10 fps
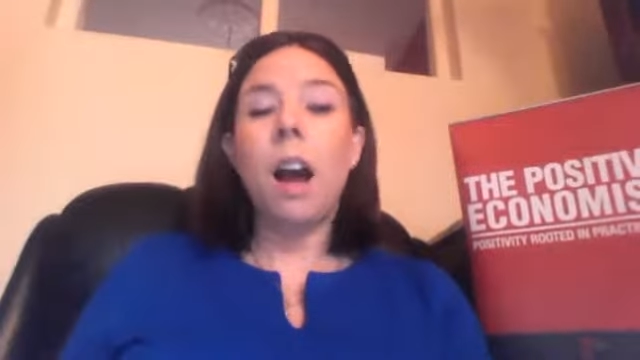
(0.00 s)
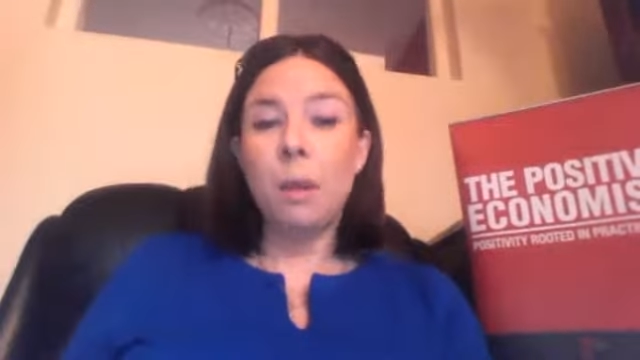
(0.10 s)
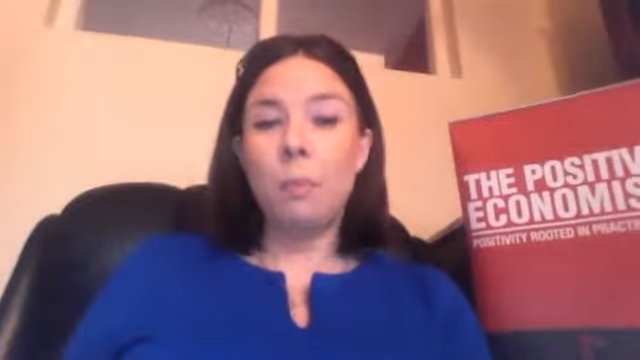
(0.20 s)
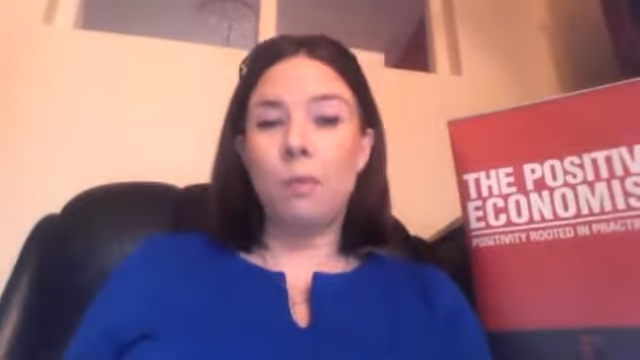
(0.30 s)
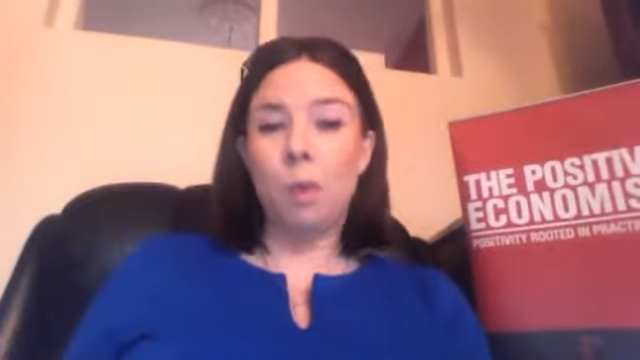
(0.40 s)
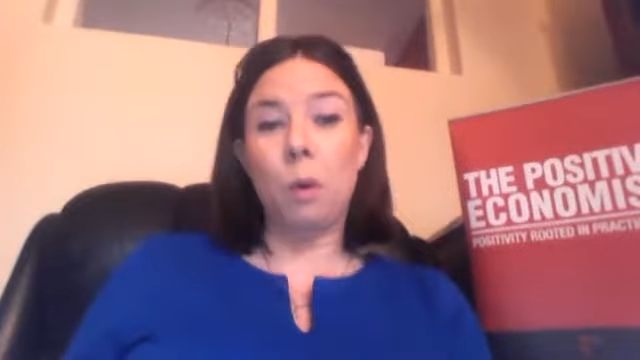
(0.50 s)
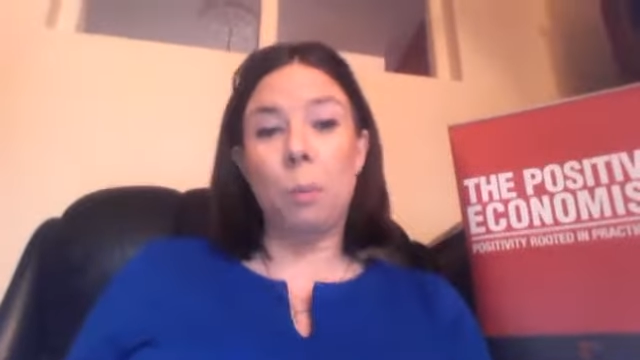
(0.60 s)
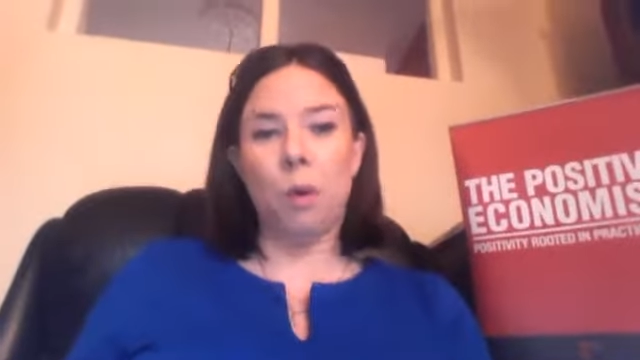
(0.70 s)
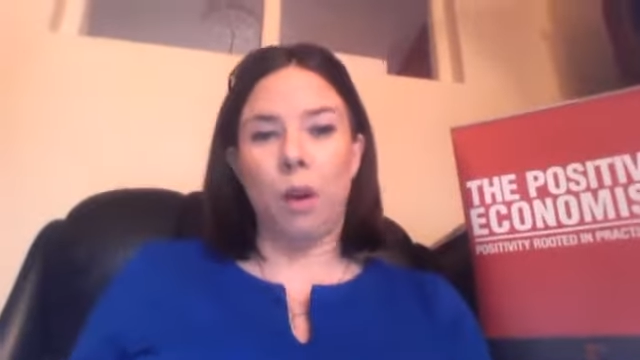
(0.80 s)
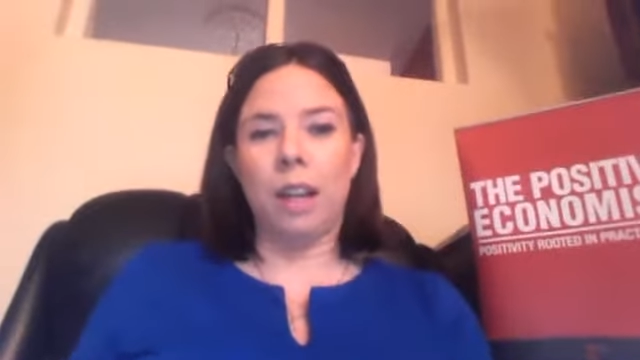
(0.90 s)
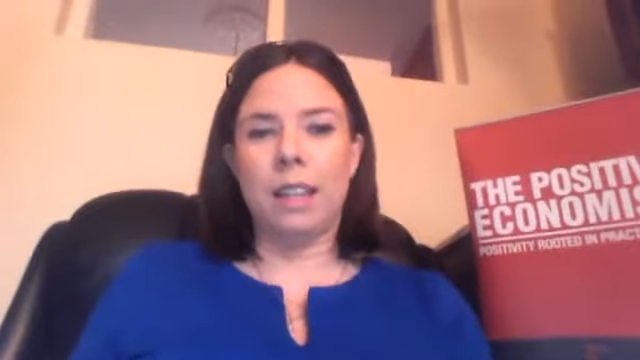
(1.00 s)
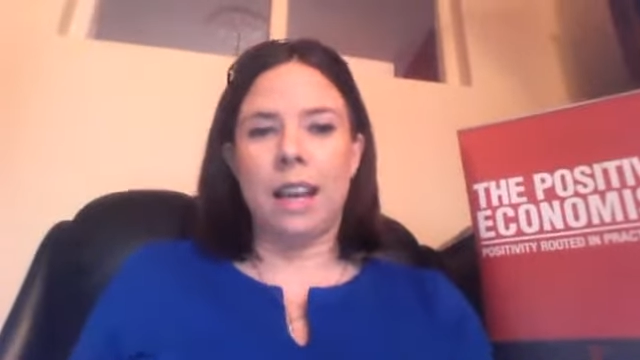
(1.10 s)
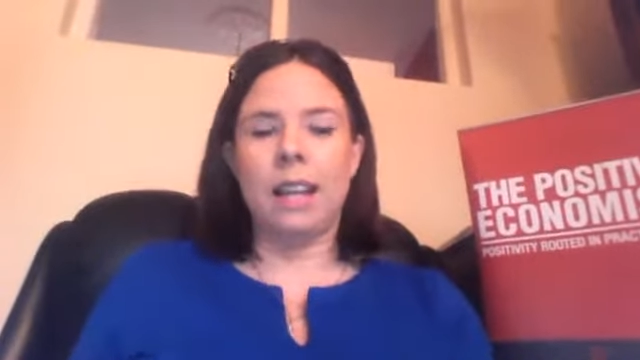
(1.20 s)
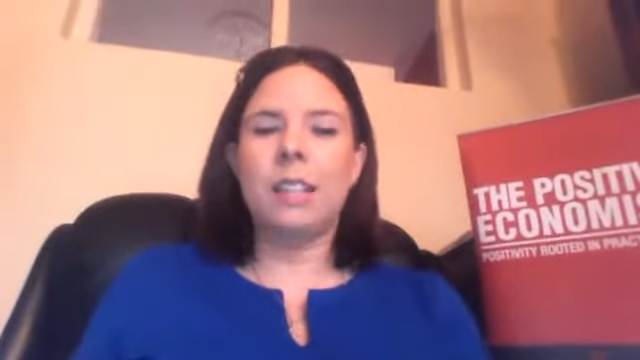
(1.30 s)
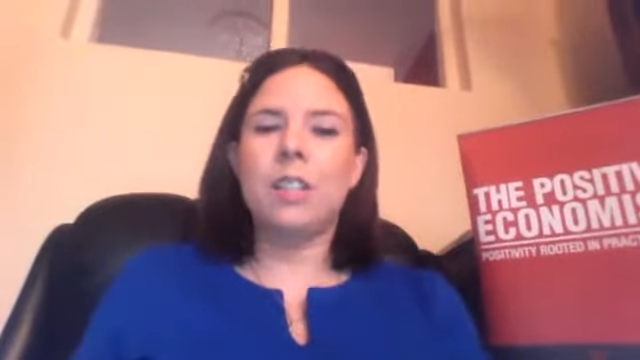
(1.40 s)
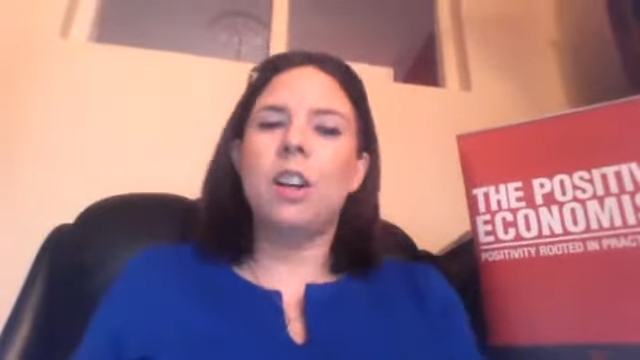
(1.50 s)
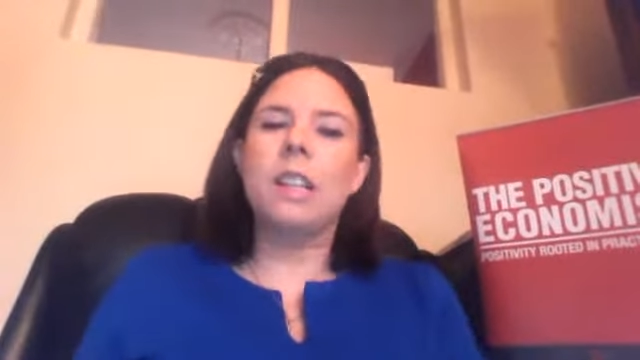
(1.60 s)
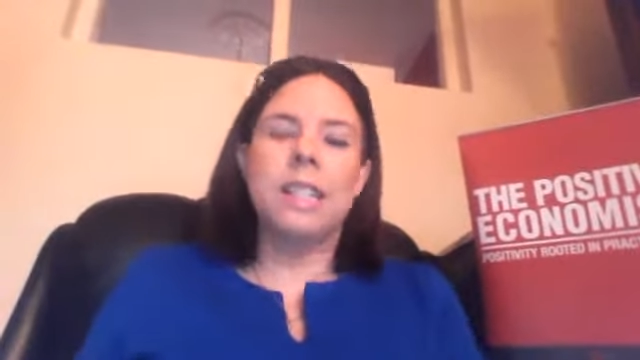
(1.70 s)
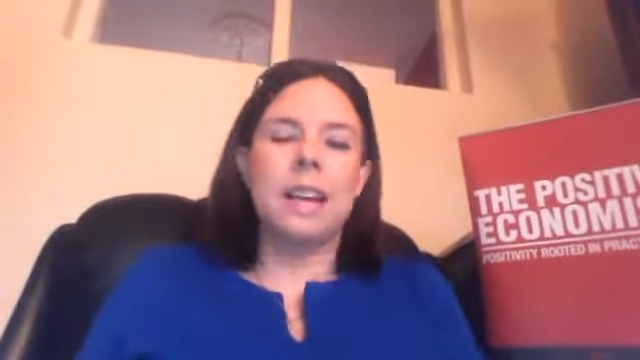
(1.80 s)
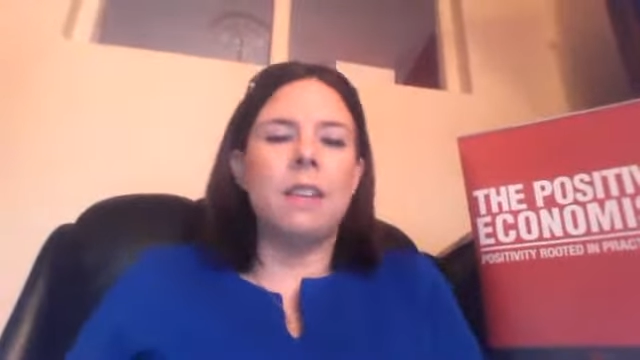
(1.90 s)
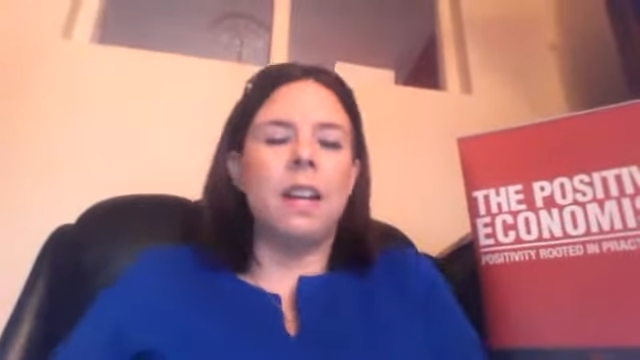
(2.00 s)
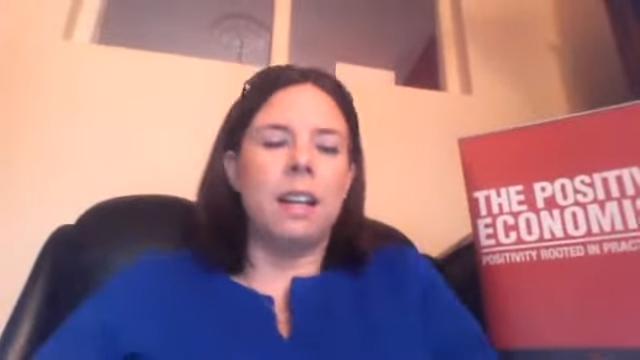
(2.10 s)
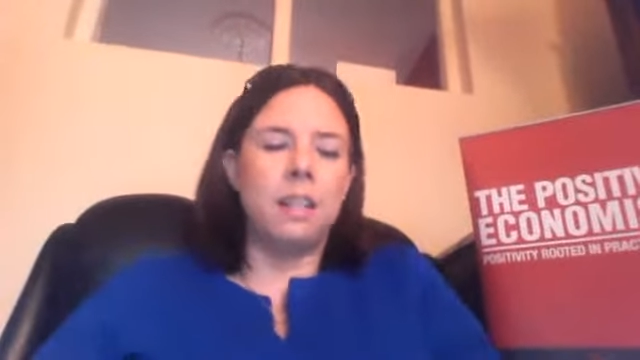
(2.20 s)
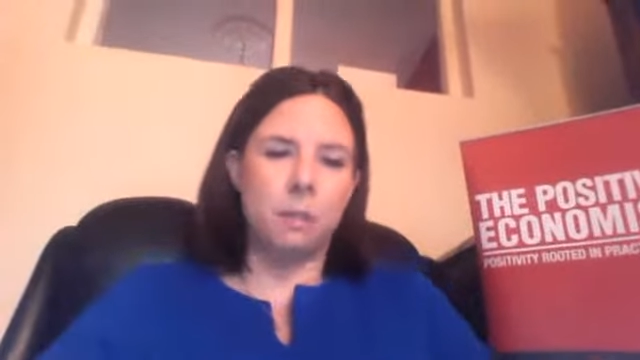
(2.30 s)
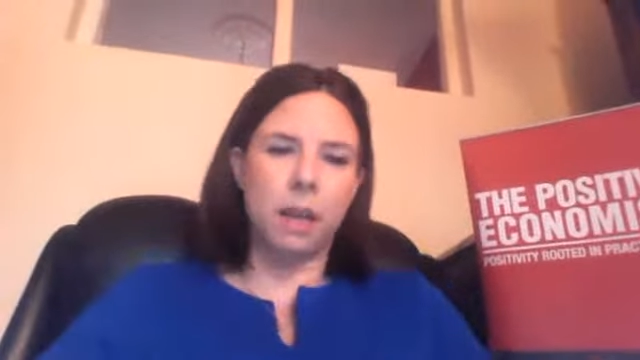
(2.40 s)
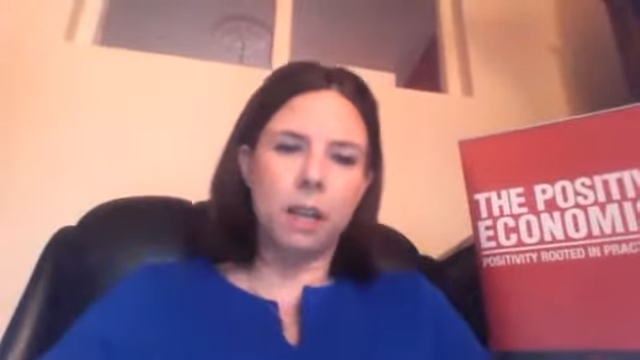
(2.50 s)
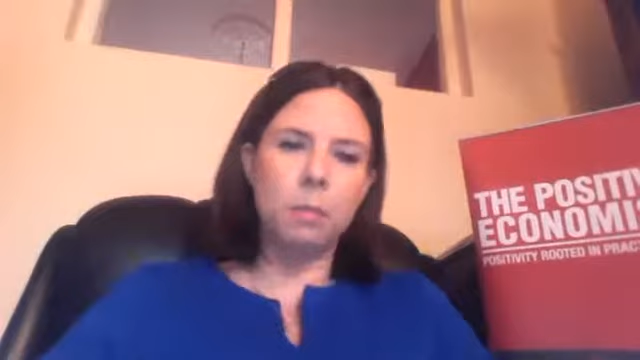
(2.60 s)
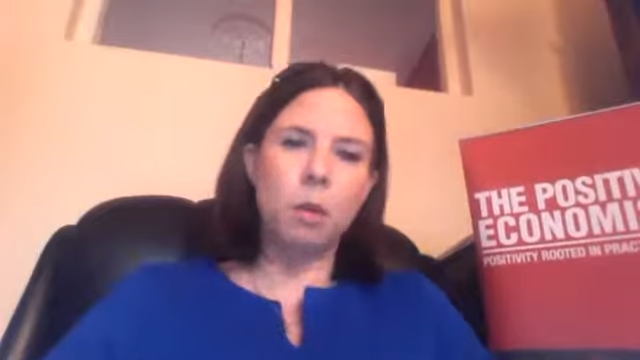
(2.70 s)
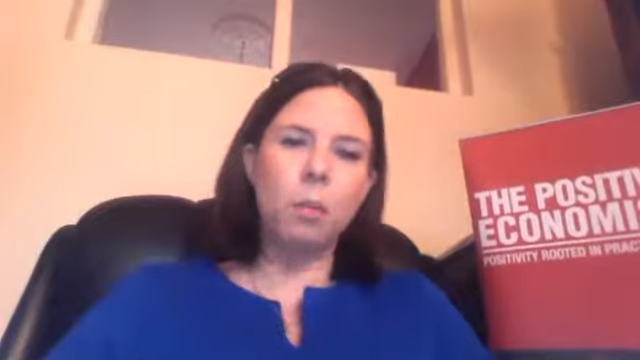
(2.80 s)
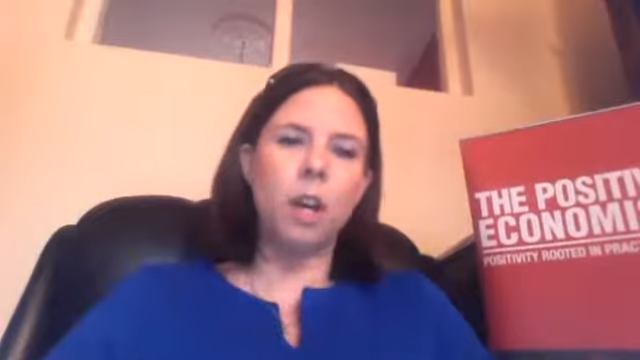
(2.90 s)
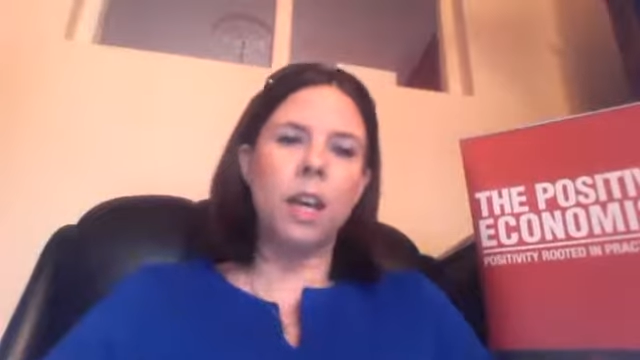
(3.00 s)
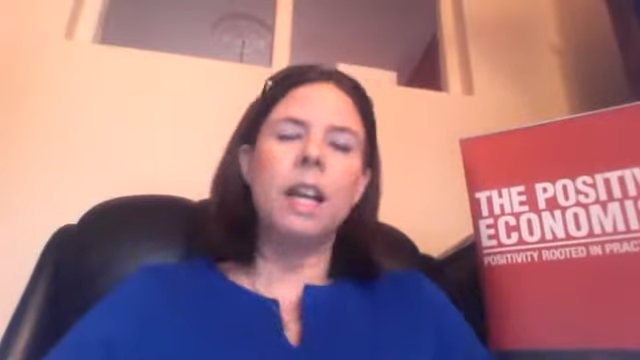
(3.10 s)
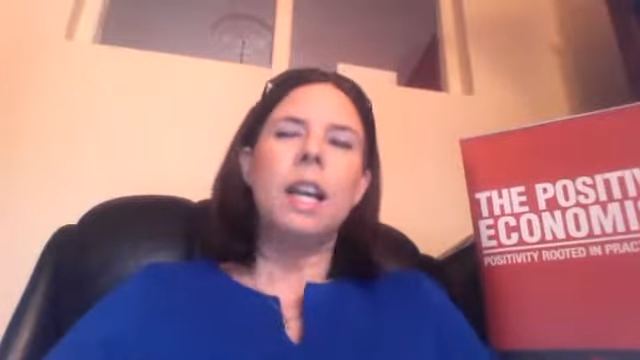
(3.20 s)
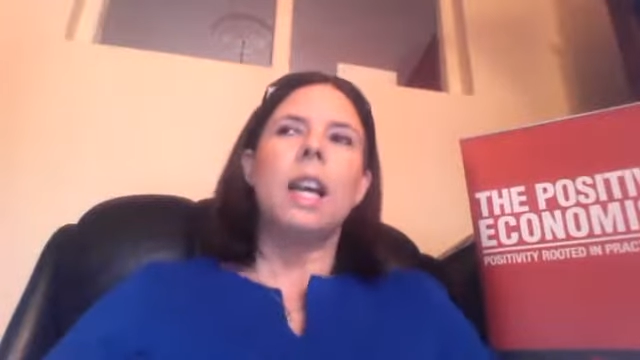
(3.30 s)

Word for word: I wrote a book like that and it's called The Savvy Guide to Making More Money.